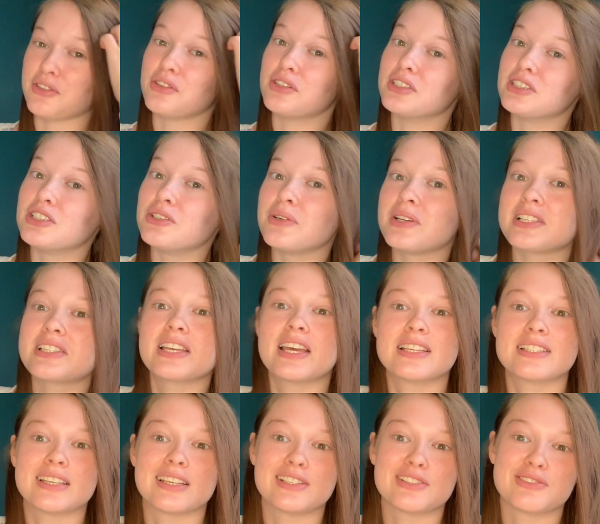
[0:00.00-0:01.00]
on the lowest
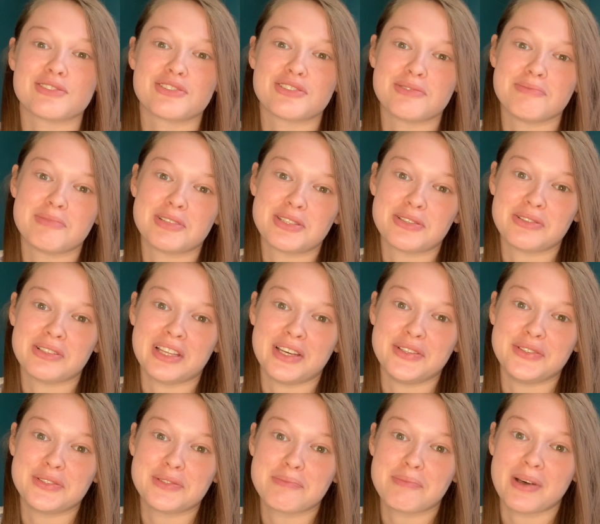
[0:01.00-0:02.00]
setting so it shouldn't be too
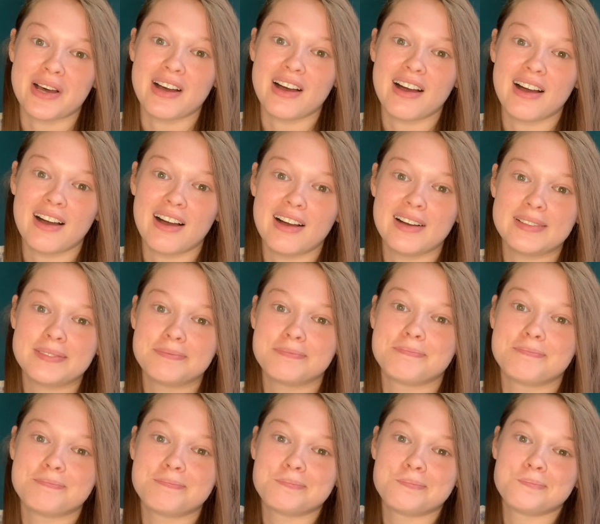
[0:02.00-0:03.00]
loud, but
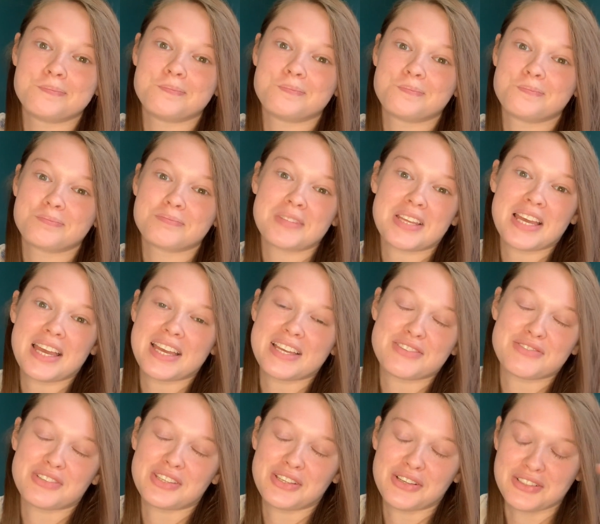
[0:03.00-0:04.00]
it's
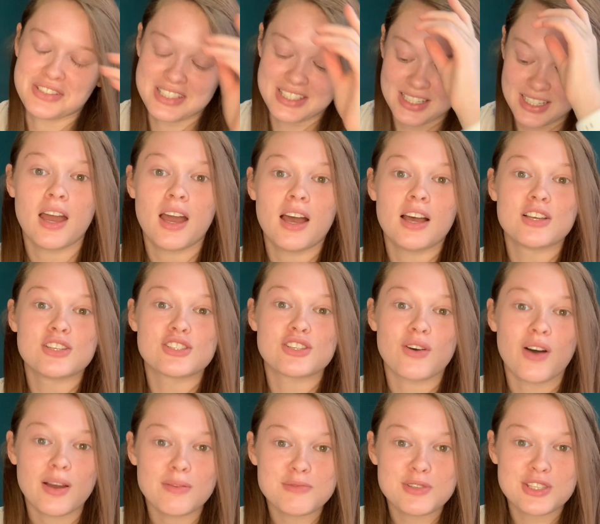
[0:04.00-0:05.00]
really hot today. So
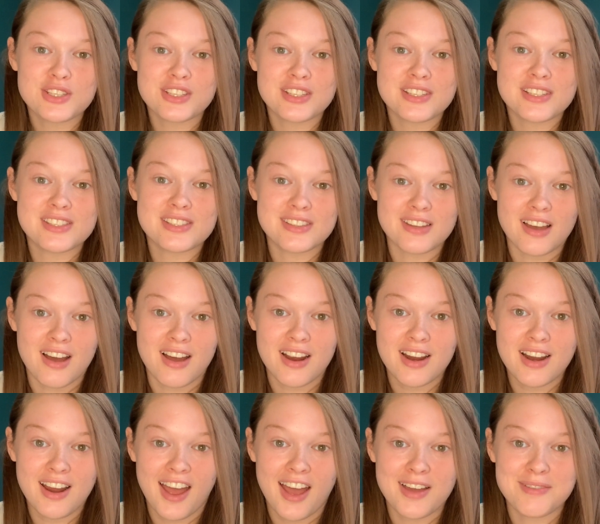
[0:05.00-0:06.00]
I'm just going to
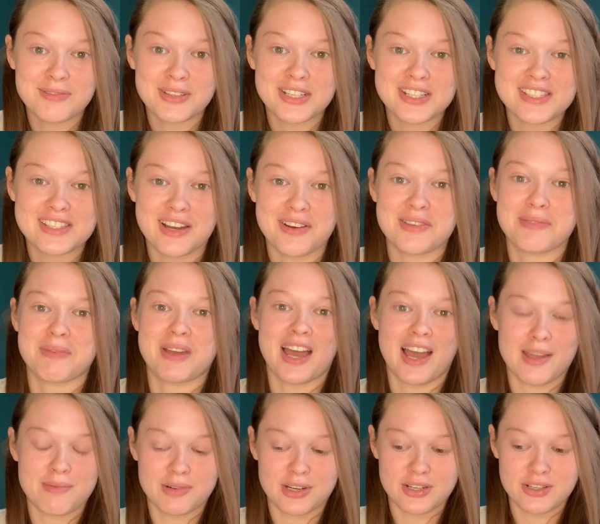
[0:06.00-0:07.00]
start with my
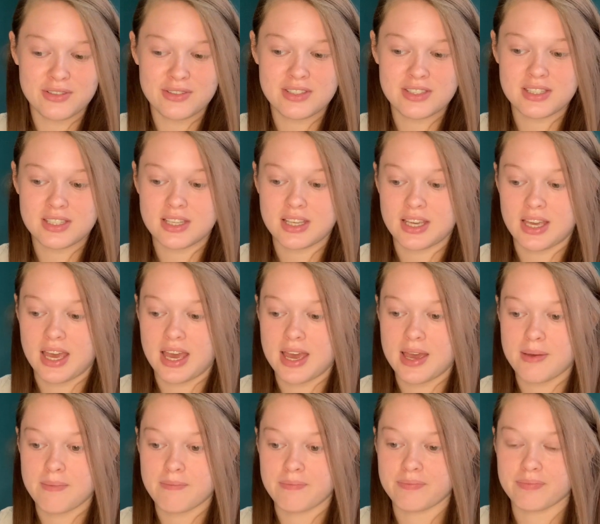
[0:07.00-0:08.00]
eyebrows,
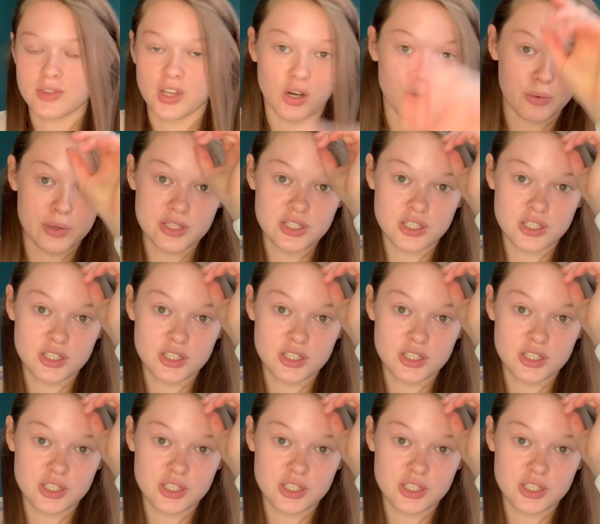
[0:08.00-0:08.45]
always